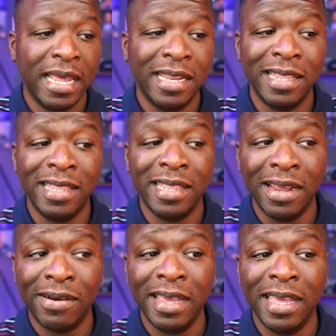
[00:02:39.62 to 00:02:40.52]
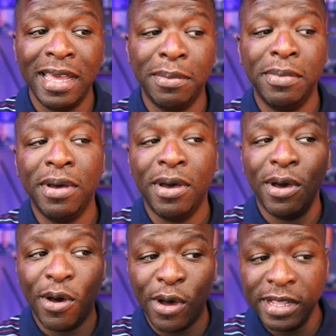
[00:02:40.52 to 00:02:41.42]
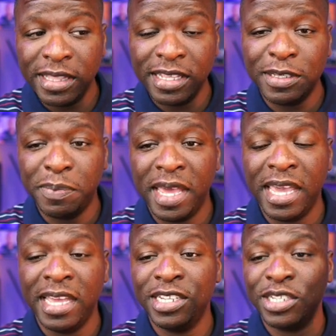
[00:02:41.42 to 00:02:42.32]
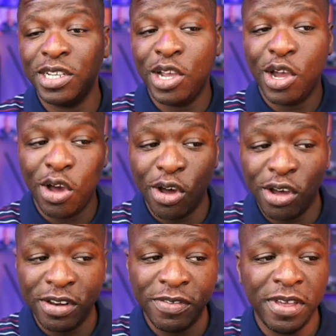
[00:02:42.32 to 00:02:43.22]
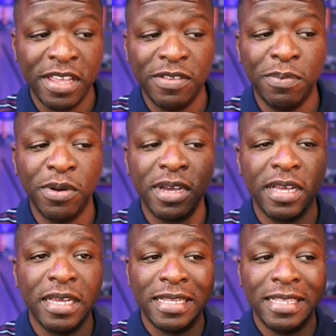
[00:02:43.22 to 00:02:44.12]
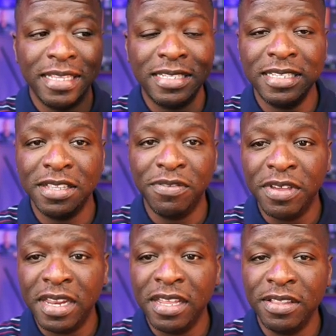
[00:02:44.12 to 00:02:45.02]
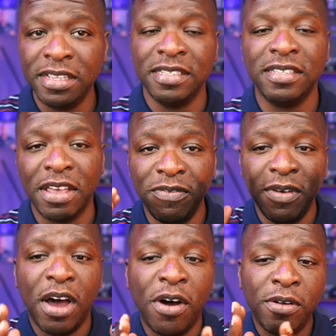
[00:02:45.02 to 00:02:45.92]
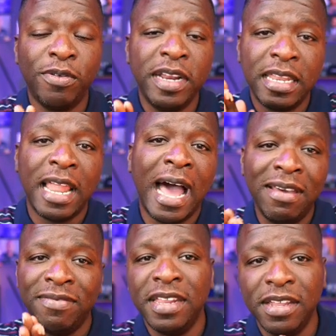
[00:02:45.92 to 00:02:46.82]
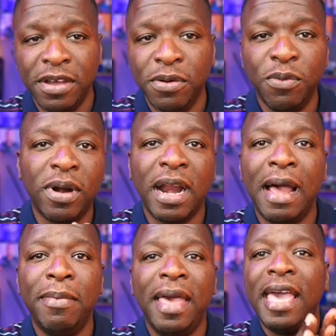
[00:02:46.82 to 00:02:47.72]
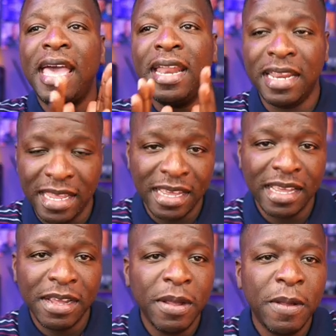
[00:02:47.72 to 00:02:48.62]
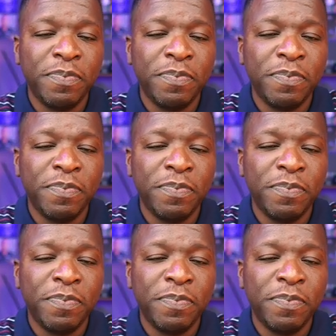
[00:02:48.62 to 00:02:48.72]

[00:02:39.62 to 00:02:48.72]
And there I am on this page on Facebook. This is the video. This is a already live video where I'm editing